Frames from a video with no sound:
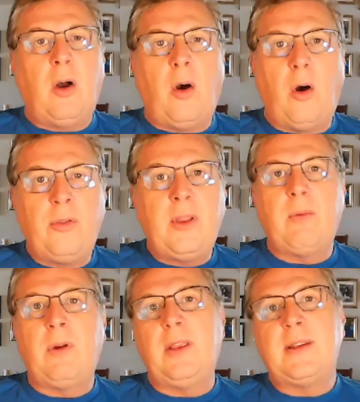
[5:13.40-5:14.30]
only
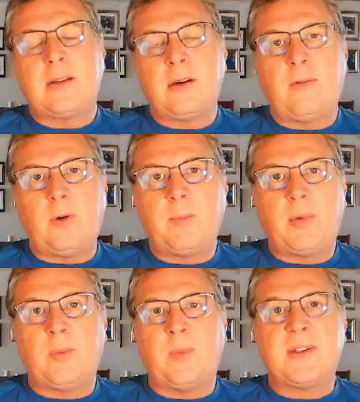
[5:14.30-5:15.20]
really serve one
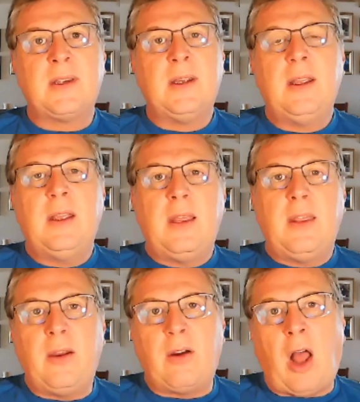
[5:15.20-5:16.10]
purpose
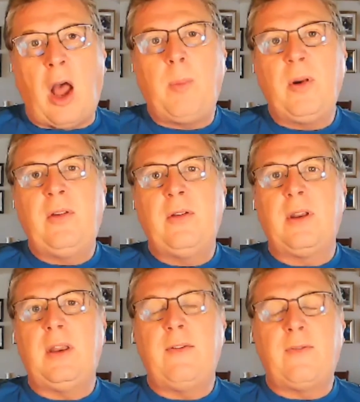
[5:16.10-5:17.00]
they're an
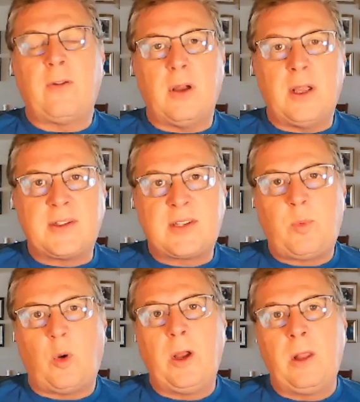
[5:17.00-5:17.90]
opportunity for a
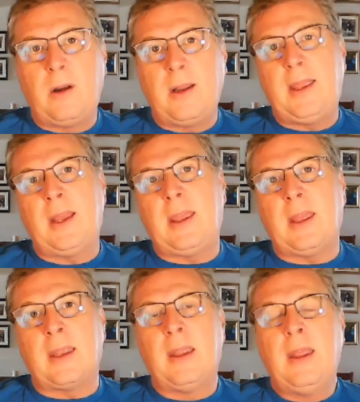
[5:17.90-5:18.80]
spoiler to kick
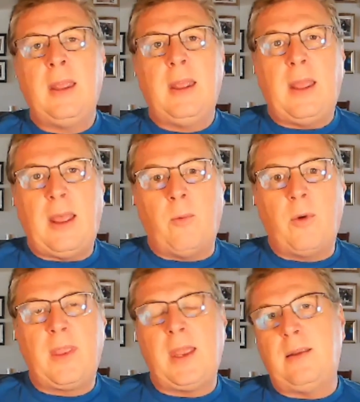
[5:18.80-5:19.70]
in, and
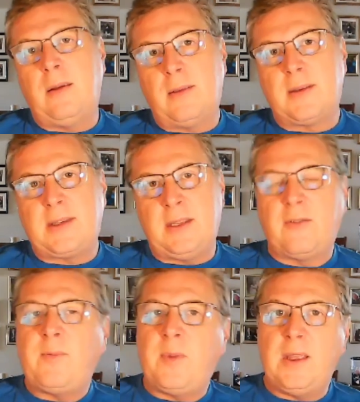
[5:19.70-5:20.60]
when they do, the
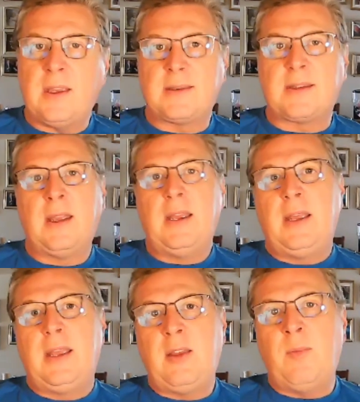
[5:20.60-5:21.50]
CFP has
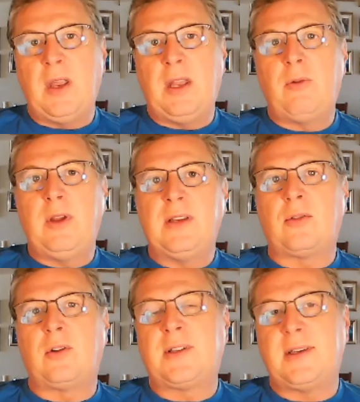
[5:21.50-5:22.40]
committed
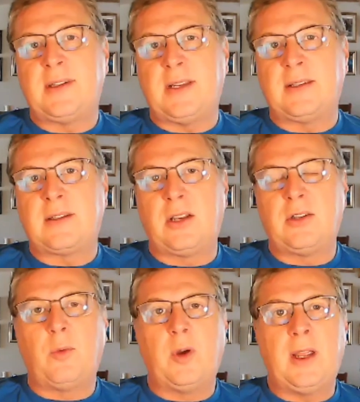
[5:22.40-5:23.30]
resources in
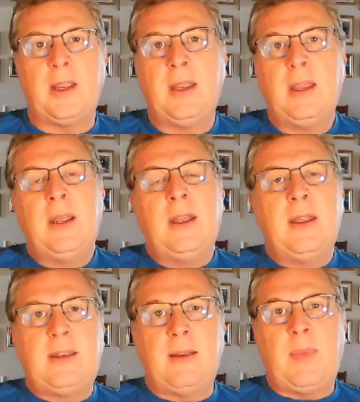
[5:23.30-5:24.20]
such a way
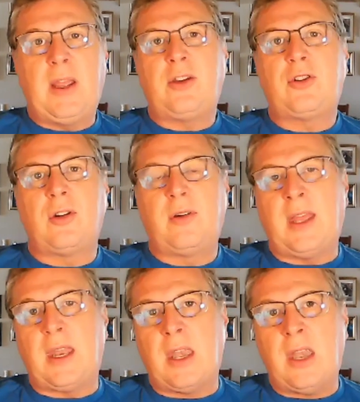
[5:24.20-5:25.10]
to make sure
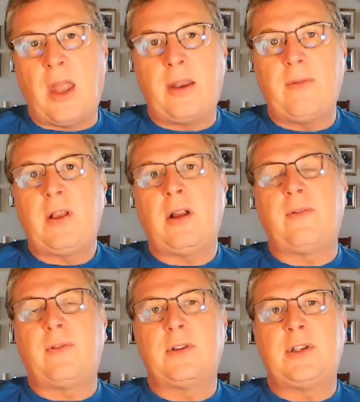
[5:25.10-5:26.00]
that none of the
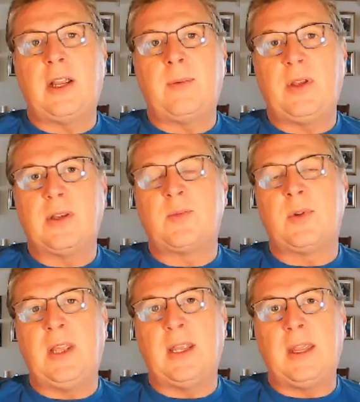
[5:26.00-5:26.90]
conference champions
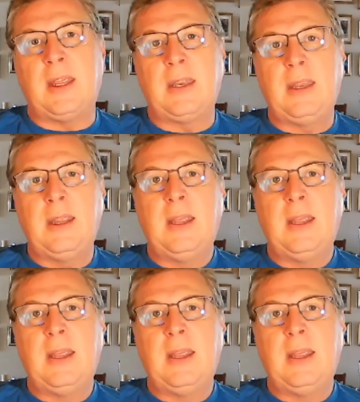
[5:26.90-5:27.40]
would get in